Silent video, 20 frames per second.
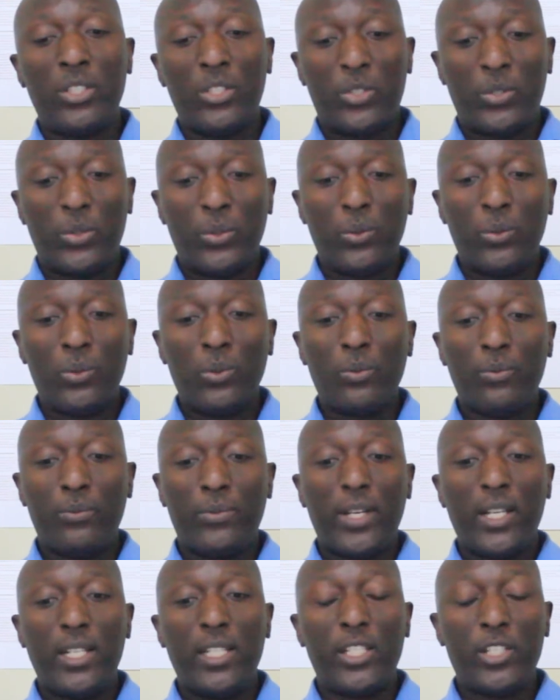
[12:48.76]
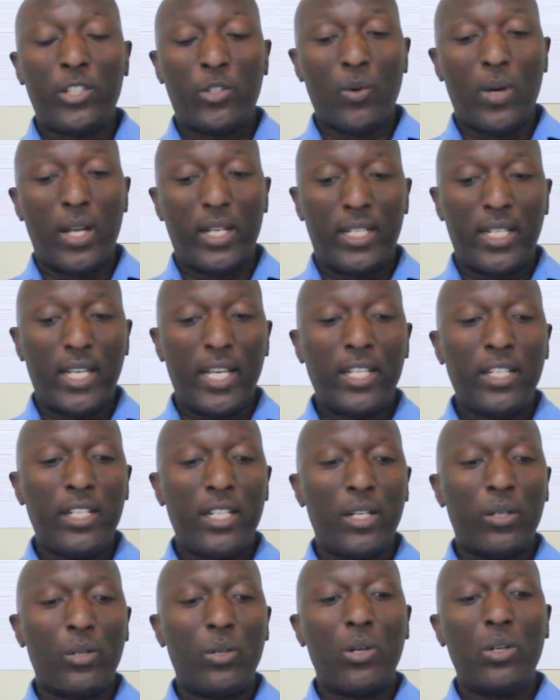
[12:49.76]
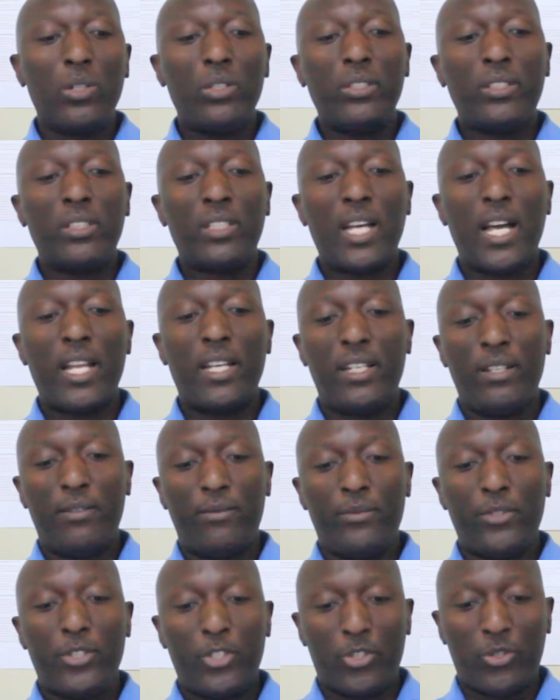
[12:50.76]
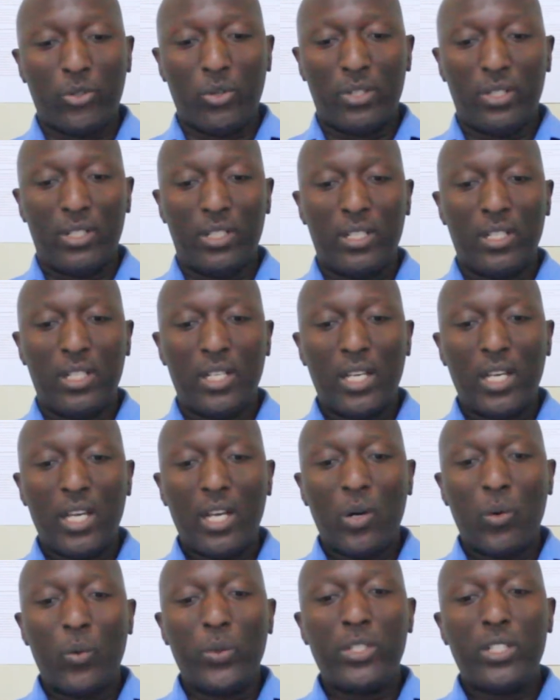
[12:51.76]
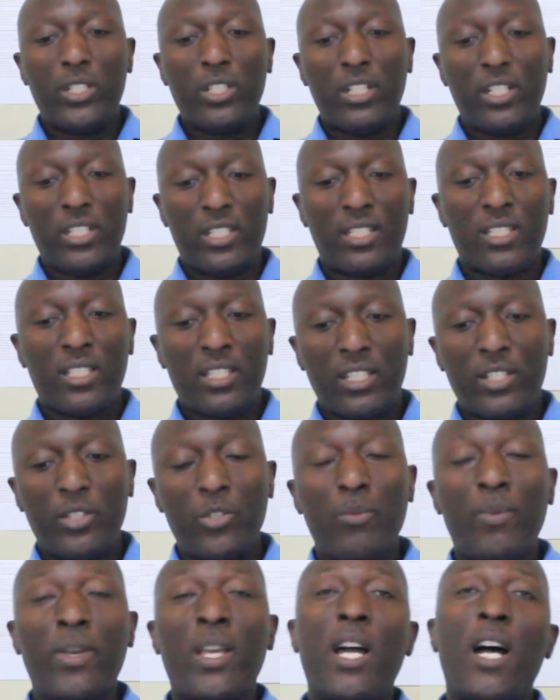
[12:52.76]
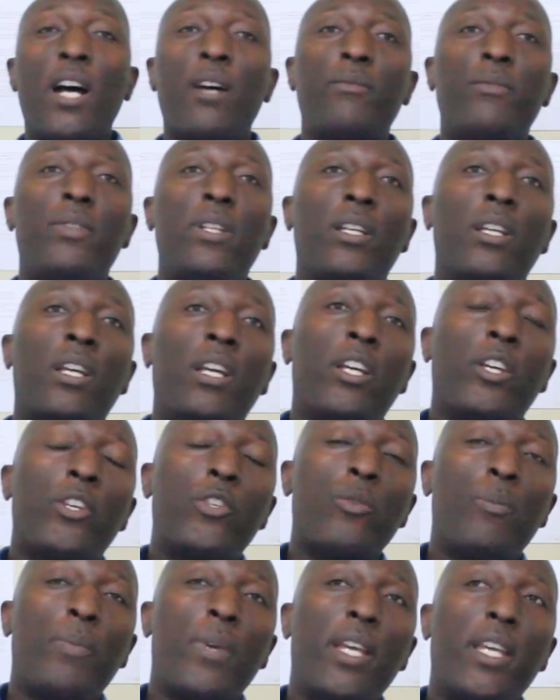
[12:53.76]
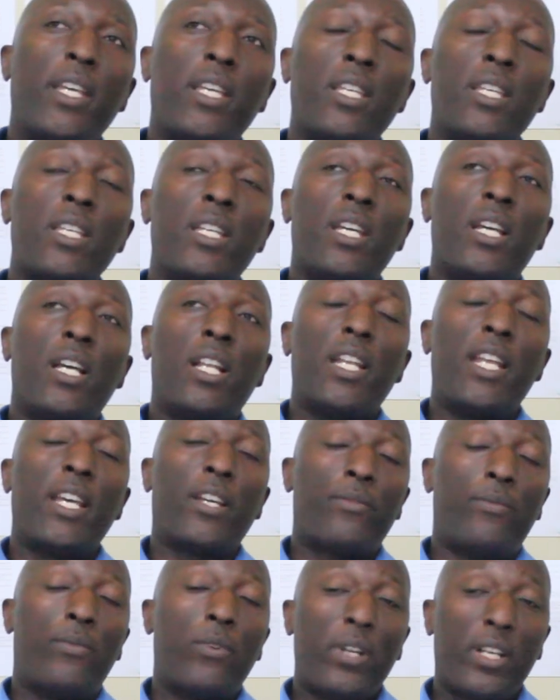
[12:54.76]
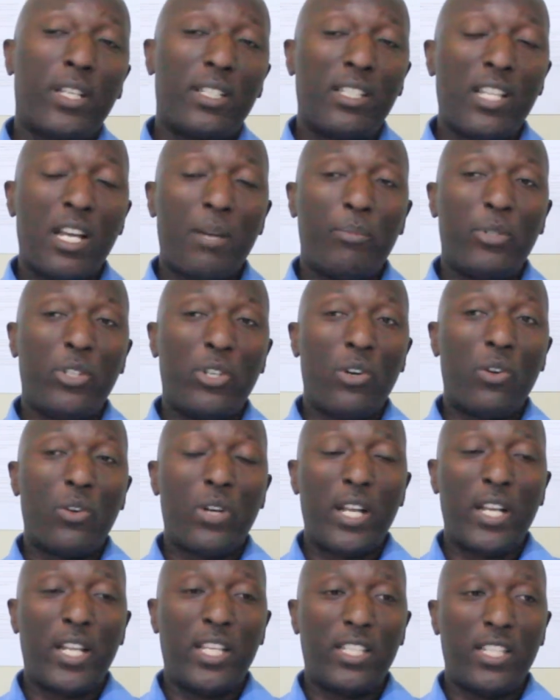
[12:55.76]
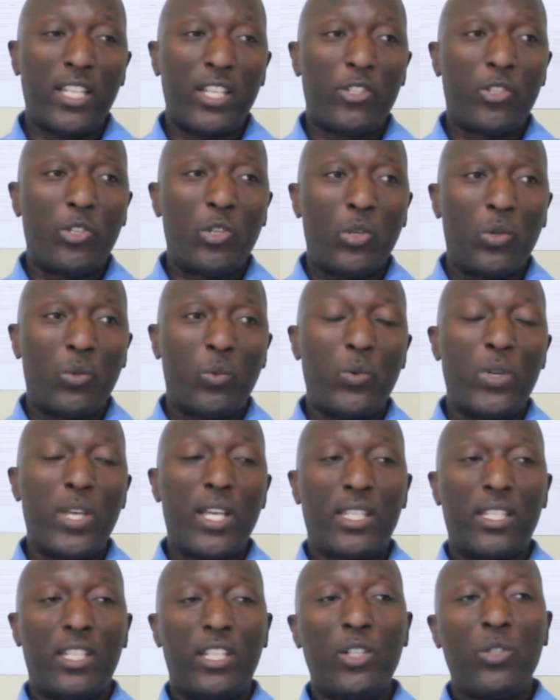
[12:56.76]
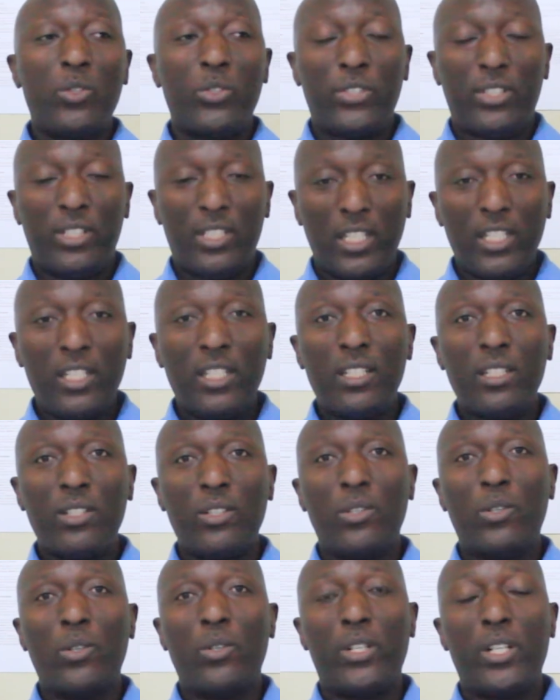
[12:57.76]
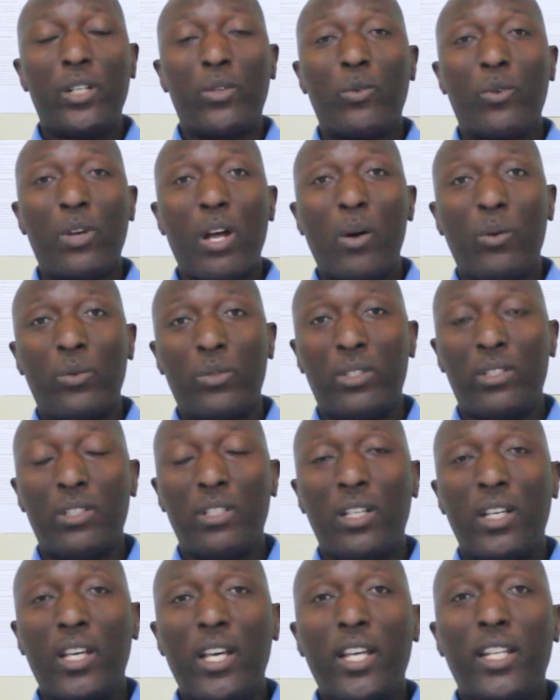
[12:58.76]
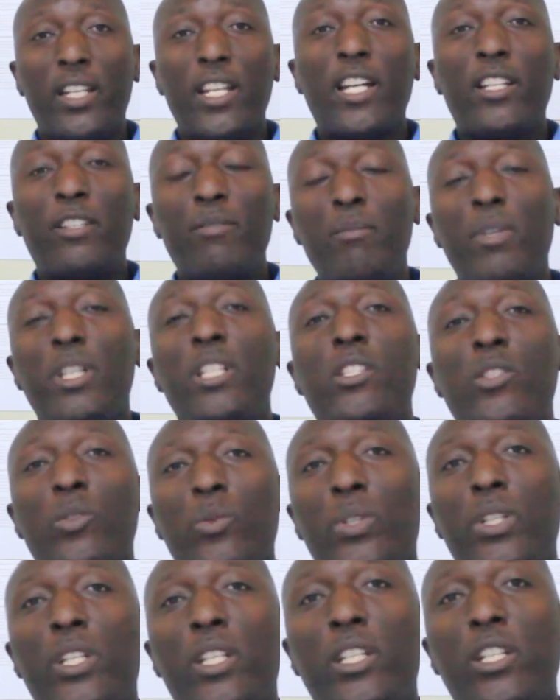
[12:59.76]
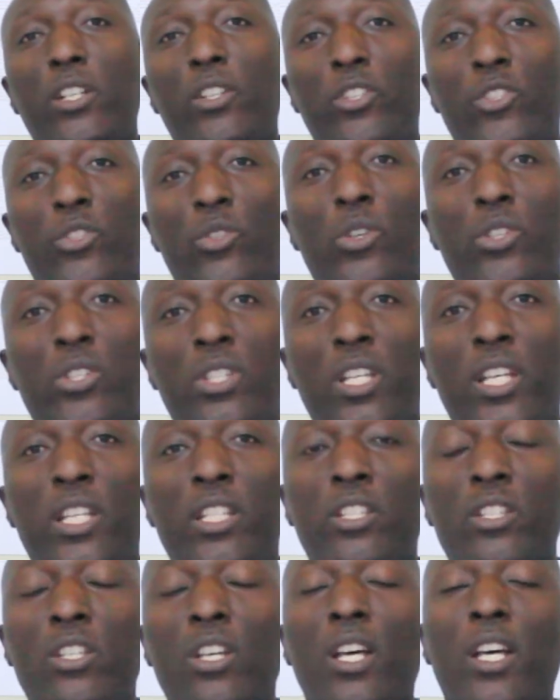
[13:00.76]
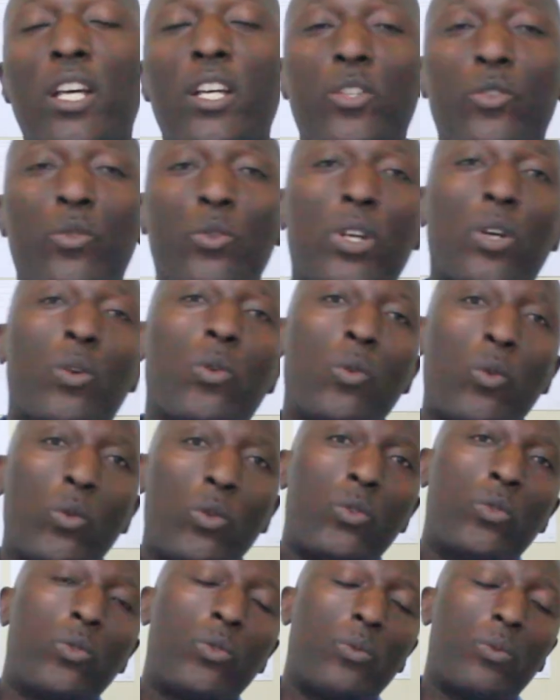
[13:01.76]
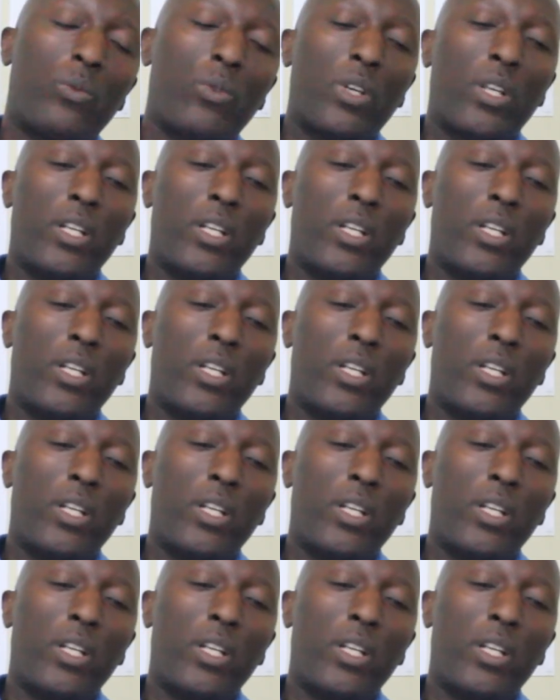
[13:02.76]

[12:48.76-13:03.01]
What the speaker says: into failing to attain the goals and the vision, which risk you may have. Like for example, in organization, we are still thin on the ground. That means we need resources to recruit